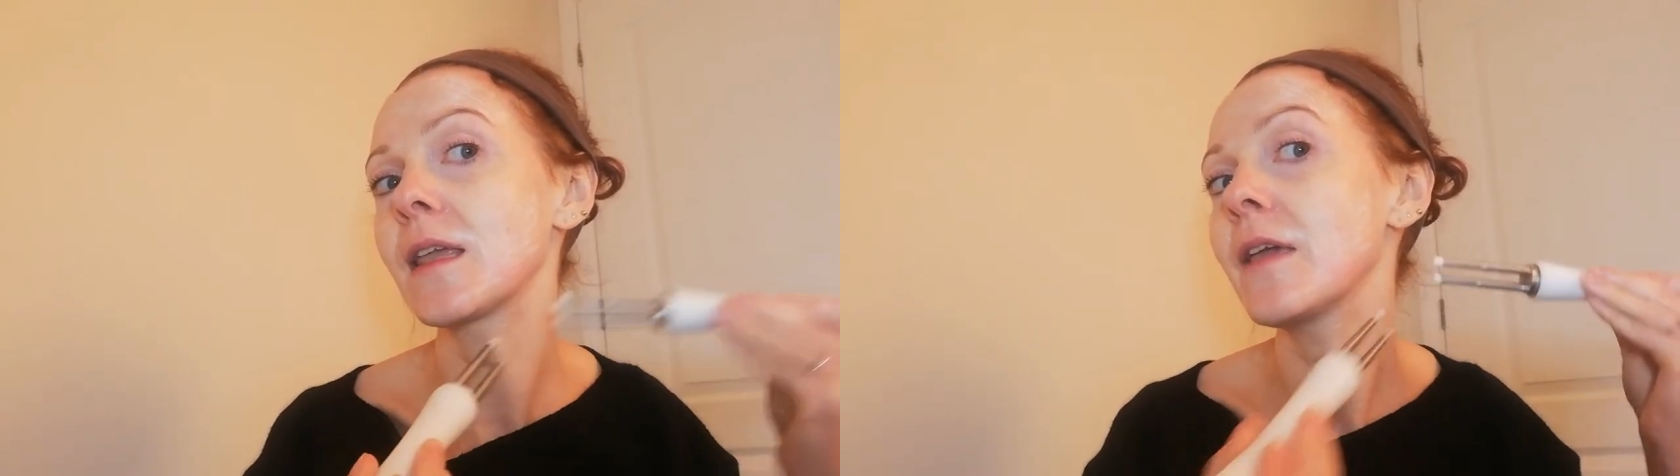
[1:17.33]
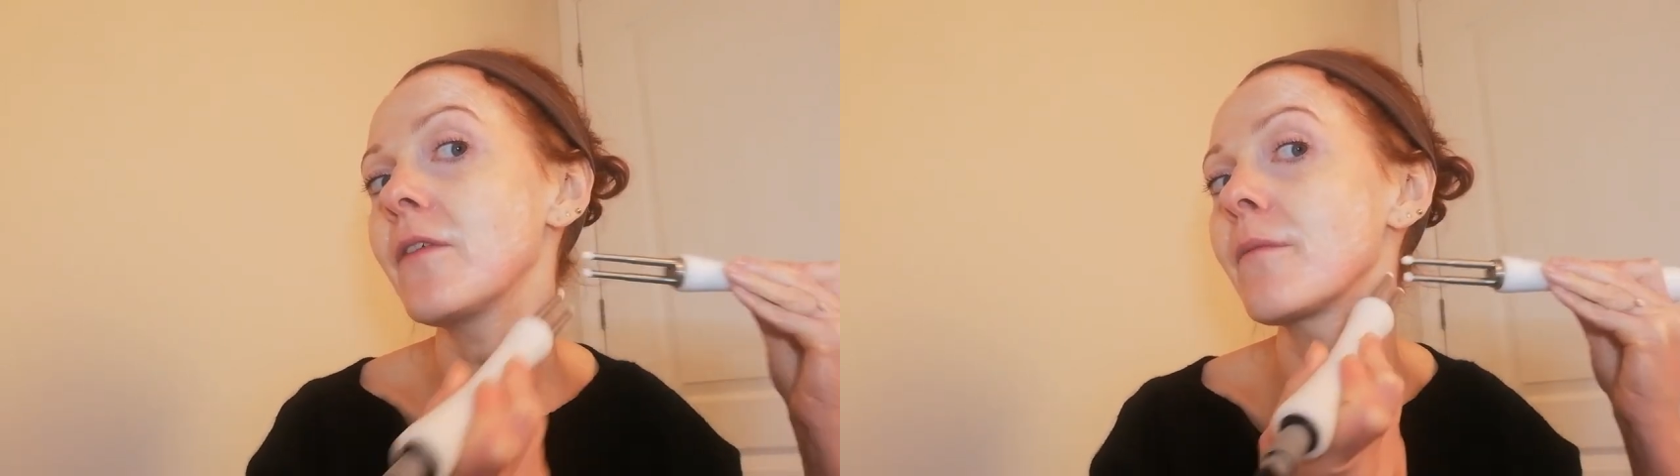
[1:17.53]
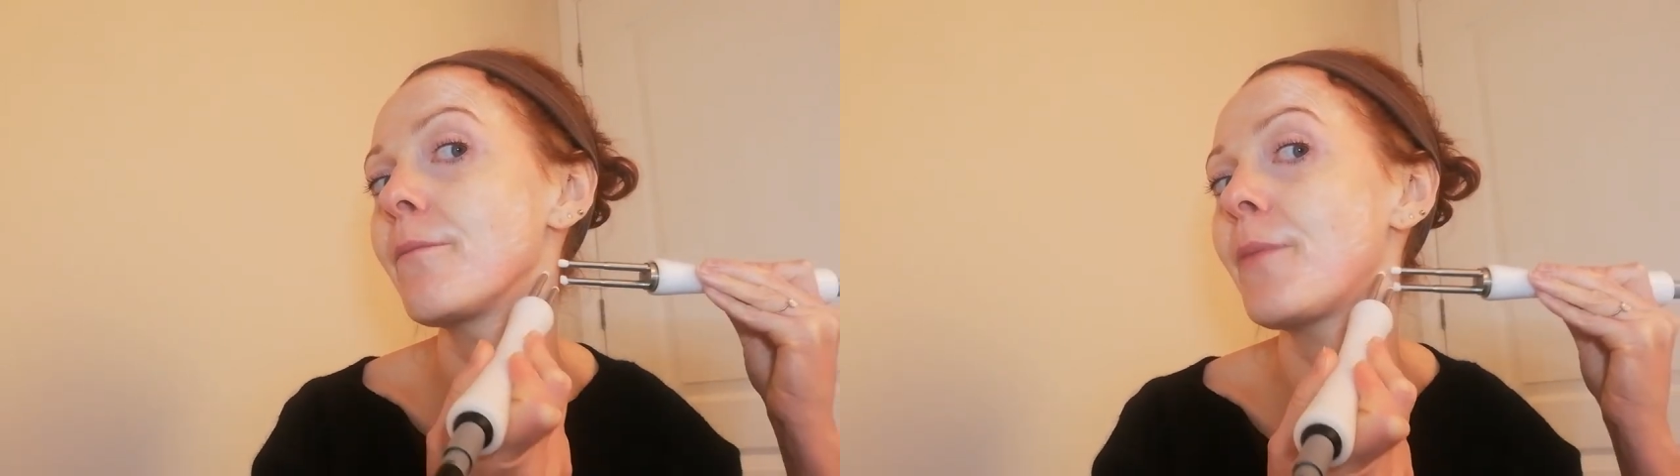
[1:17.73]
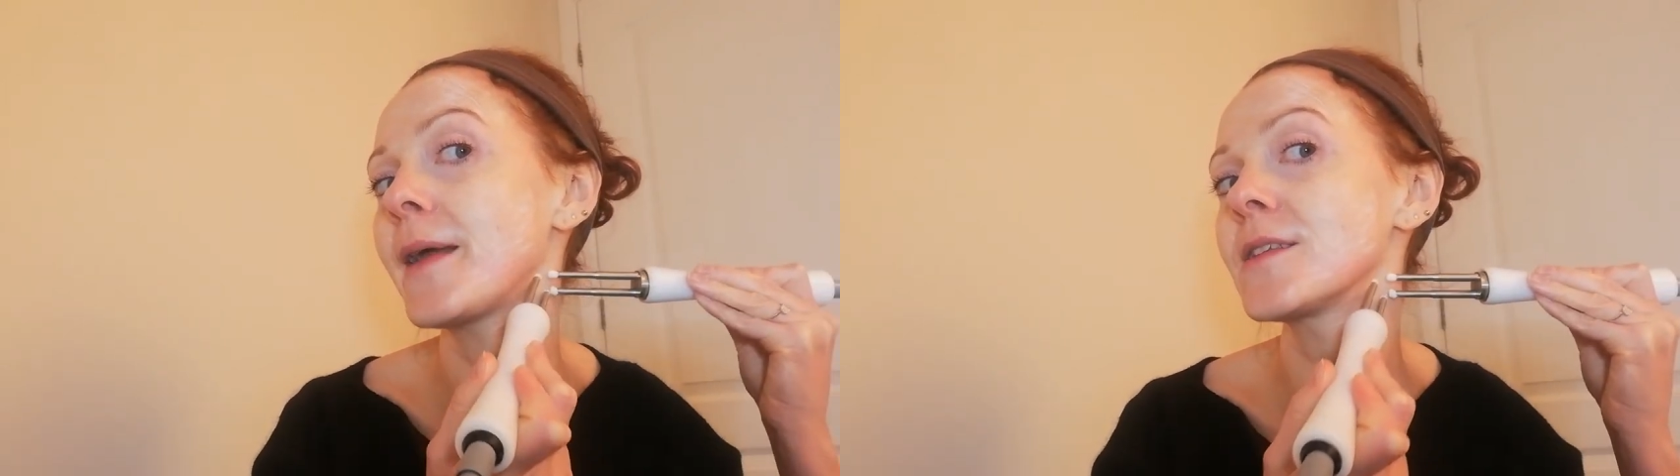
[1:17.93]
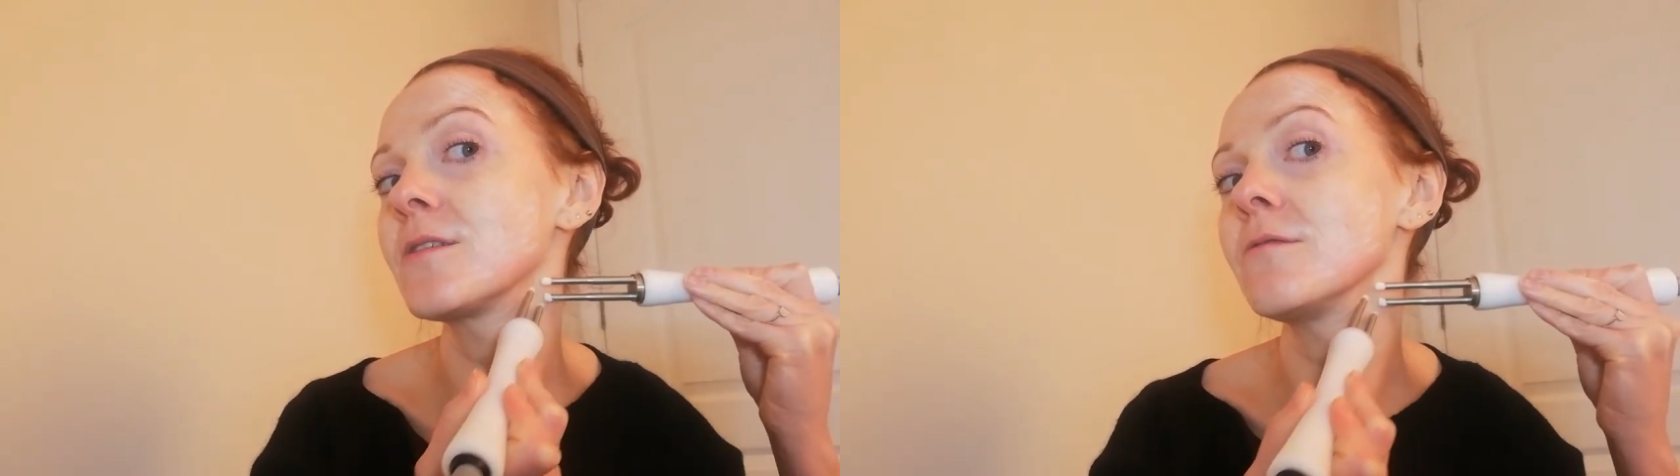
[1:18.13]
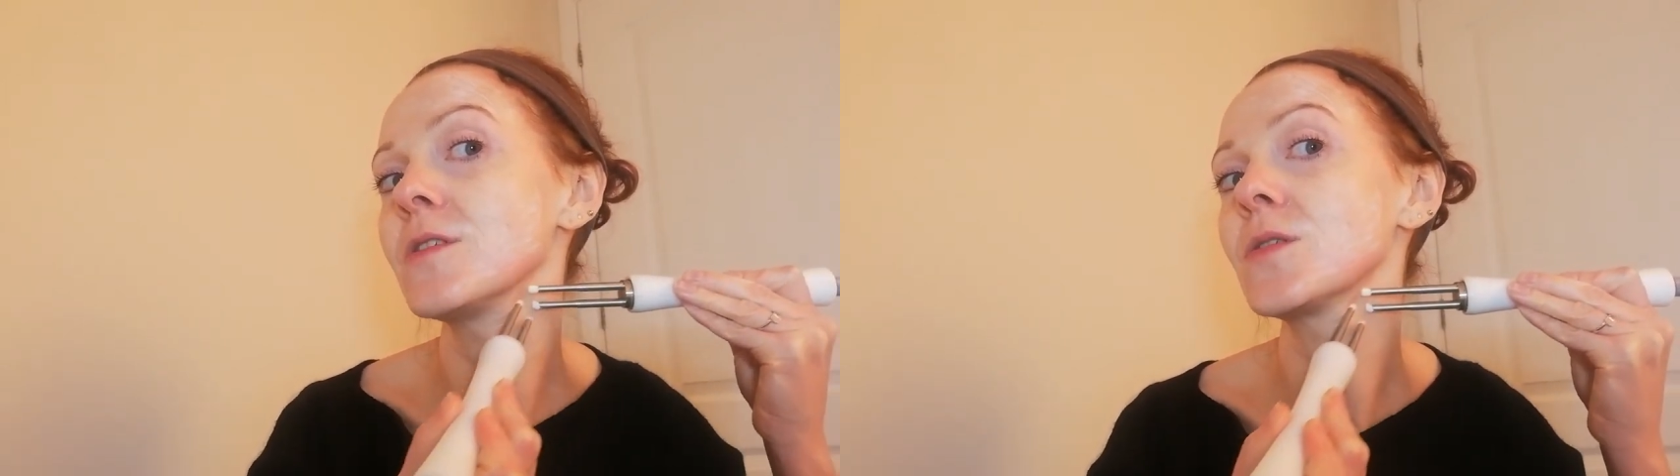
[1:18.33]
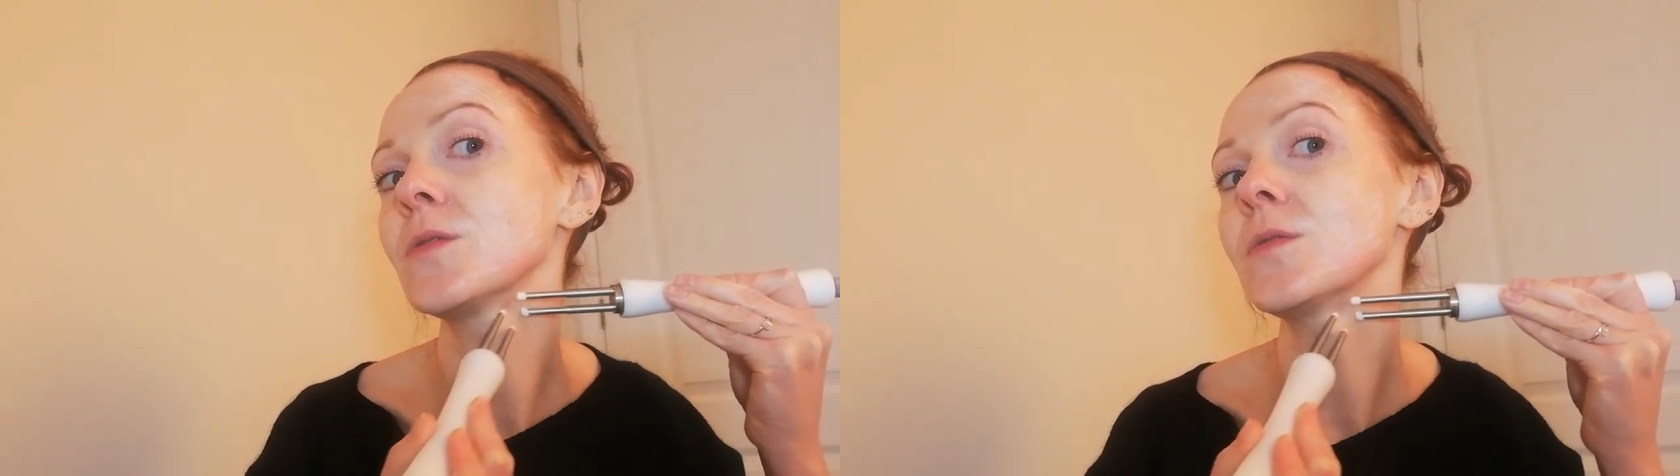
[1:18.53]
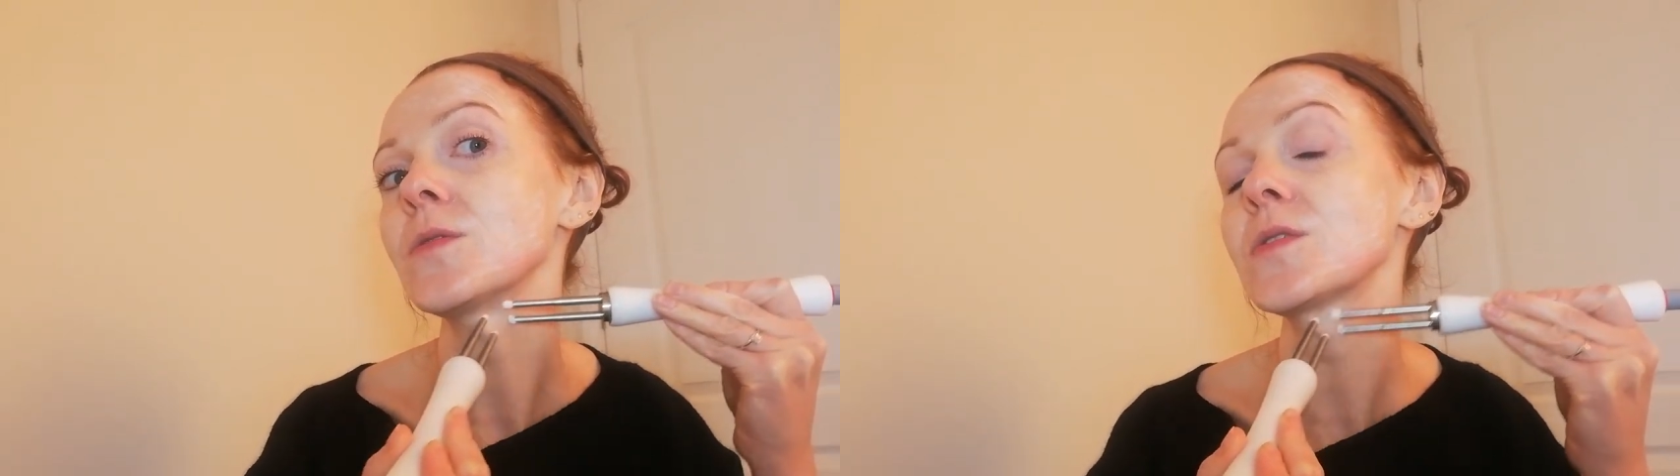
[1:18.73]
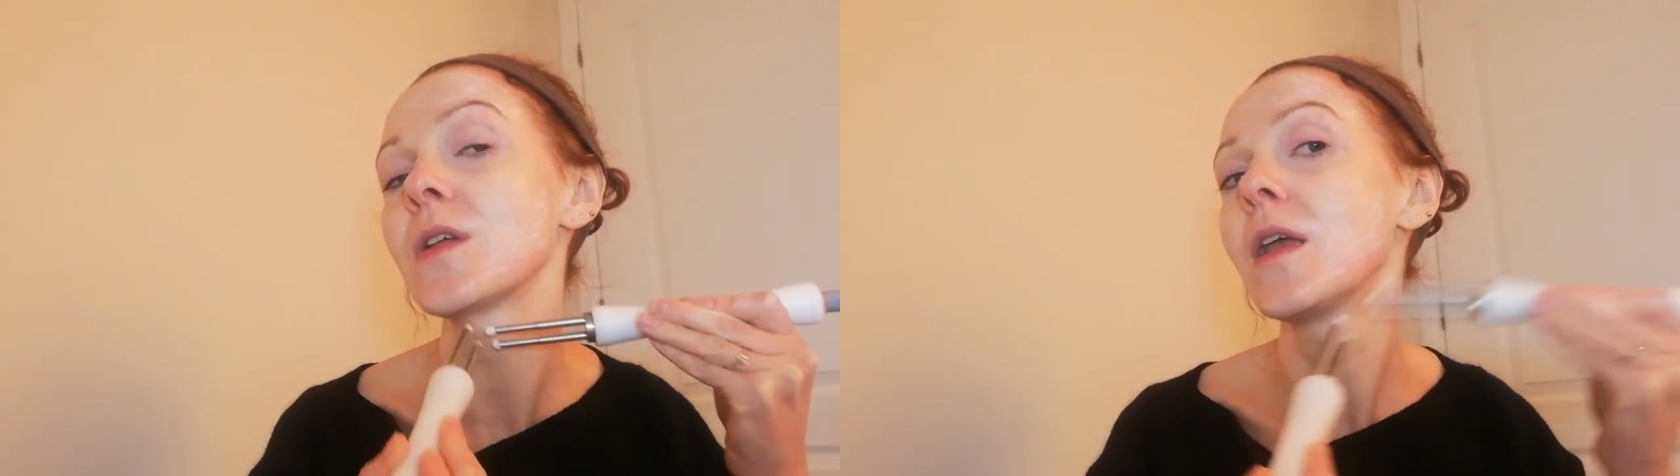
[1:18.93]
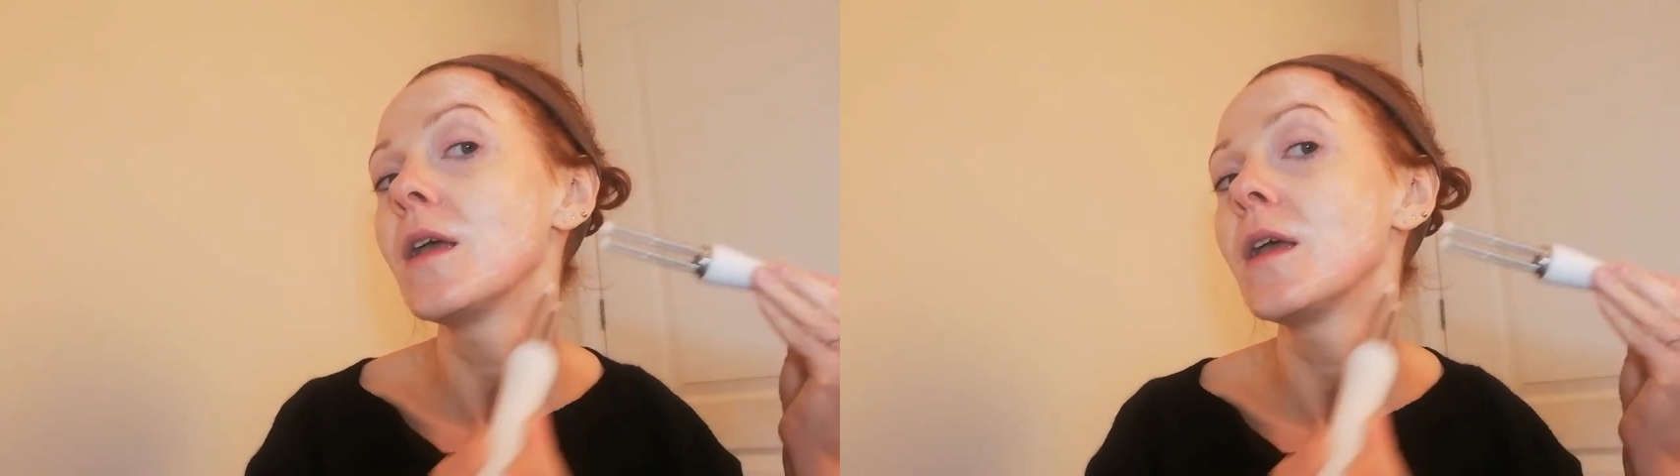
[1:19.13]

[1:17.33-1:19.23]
giving better results,